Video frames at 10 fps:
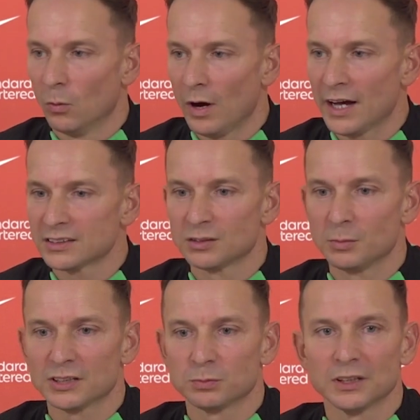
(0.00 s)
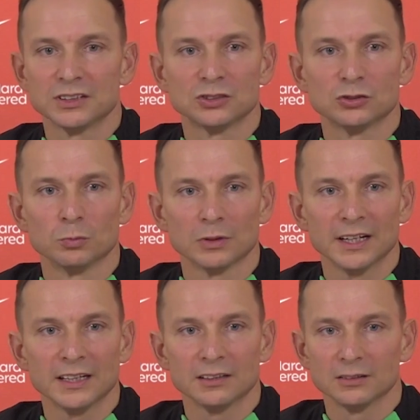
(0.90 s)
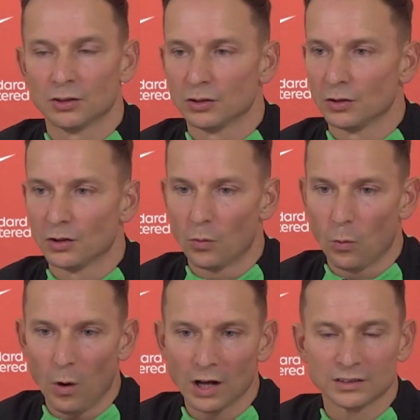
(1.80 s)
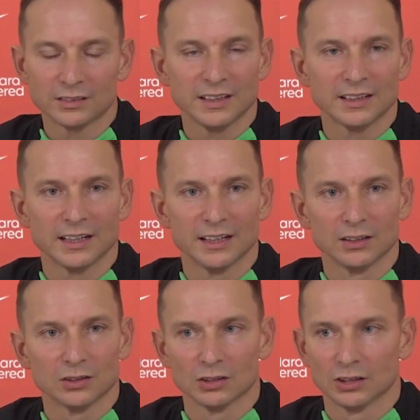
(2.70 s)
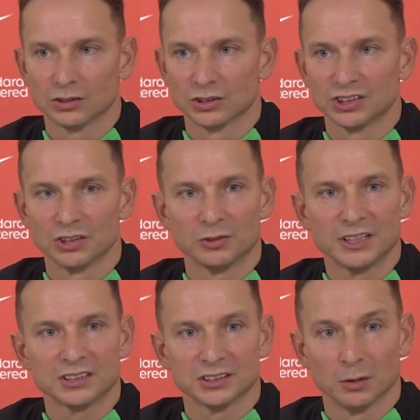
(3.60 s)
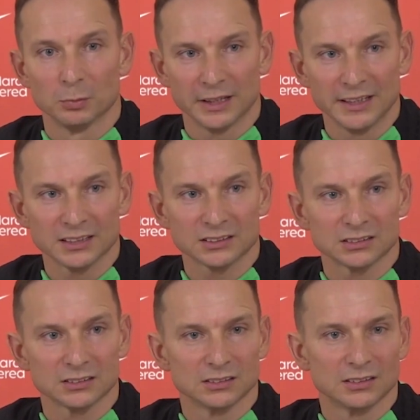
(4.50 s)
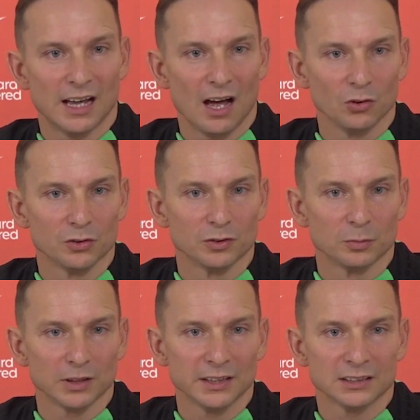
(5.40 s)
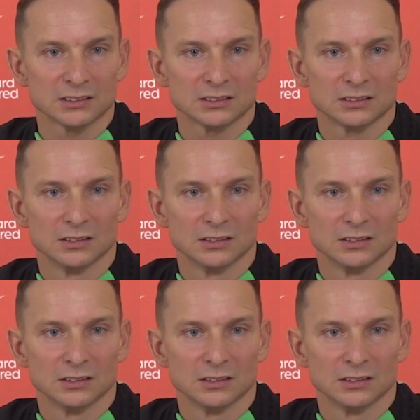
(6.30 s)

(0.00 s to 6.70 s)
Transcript: where's the best places to play. One, taking into consideration the players, the health of the players.